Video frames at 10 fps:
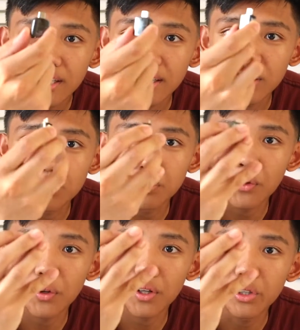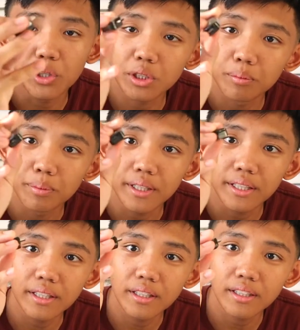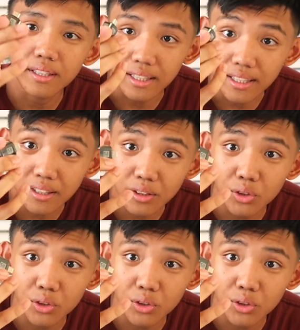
and it's for USB-C